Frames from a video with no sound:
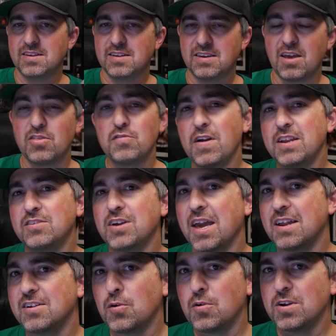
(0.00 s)
Now, the final
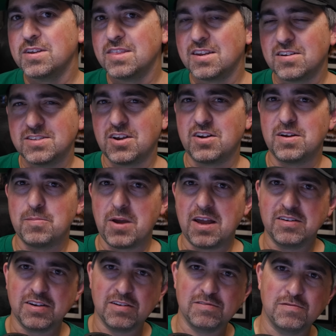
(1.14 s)
category that I'll talk
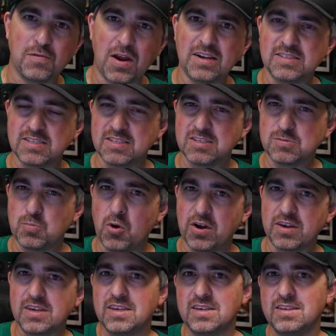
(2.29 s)
about of writings in this
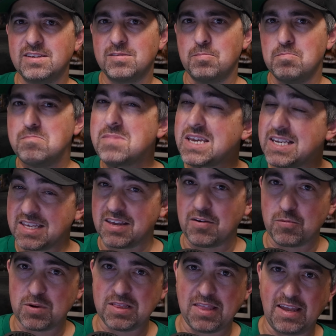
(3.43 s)
book is media
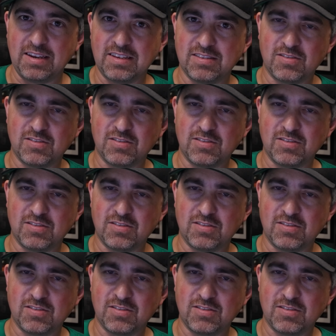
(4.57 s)
related.